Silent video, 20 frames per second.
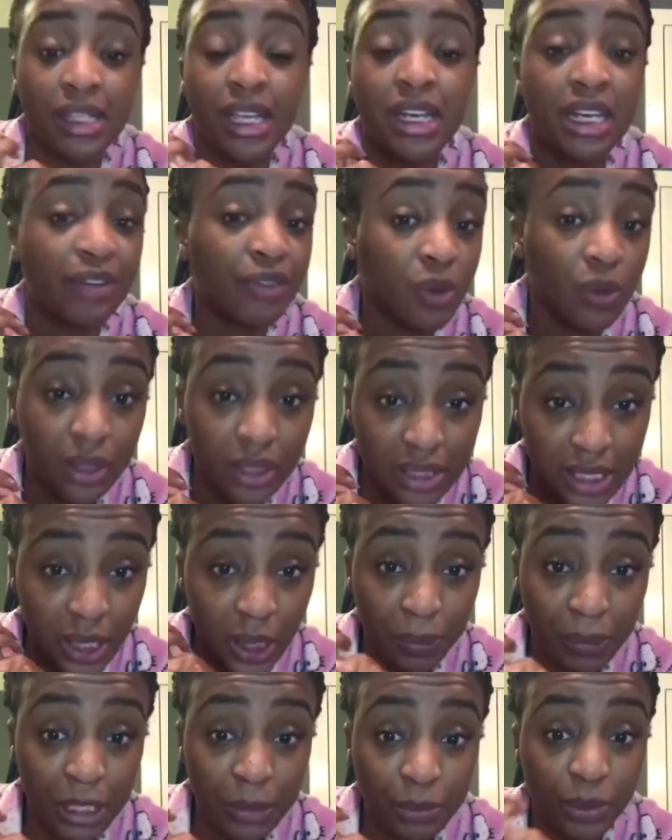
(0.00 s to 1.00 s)
They never want to
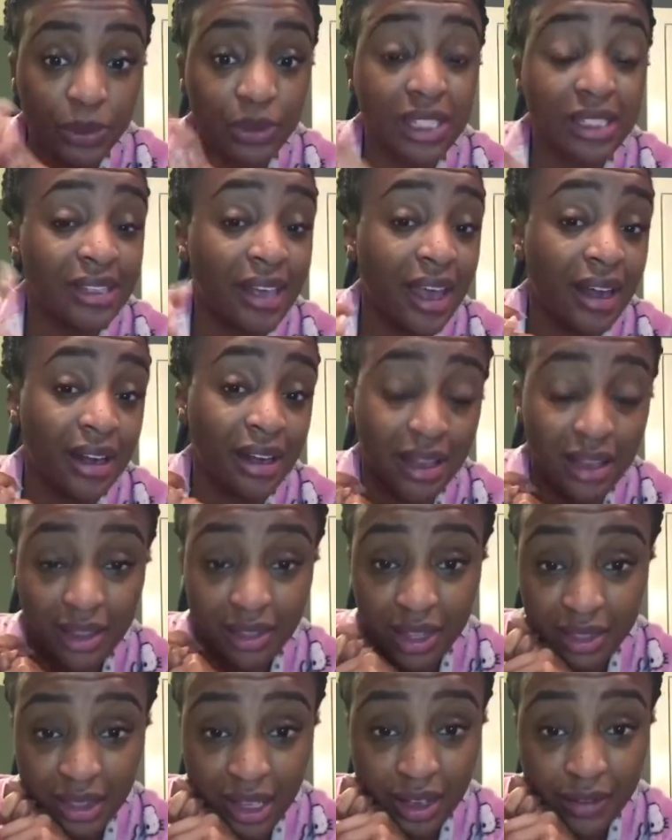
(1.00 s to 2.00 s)
tell people the technique
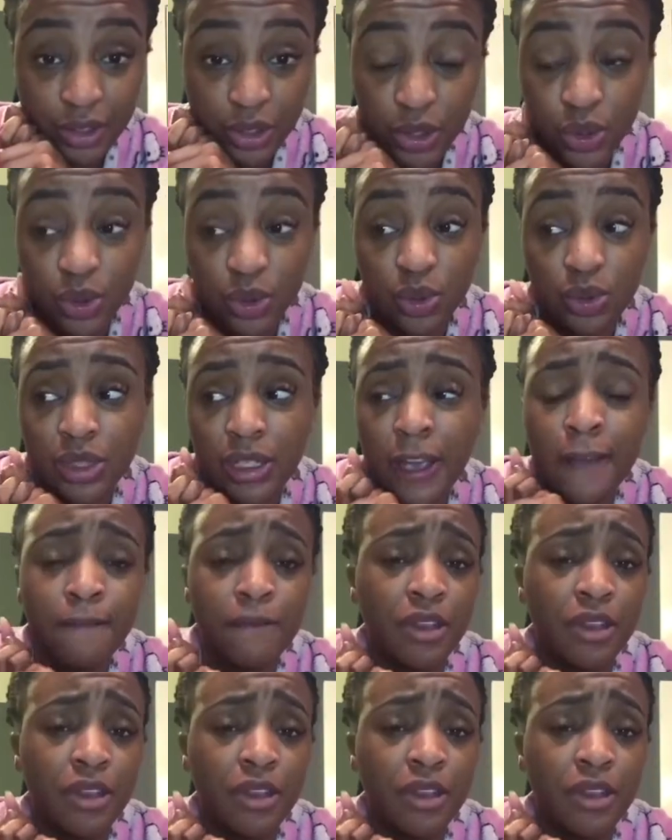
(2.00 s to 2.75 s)
that they've used.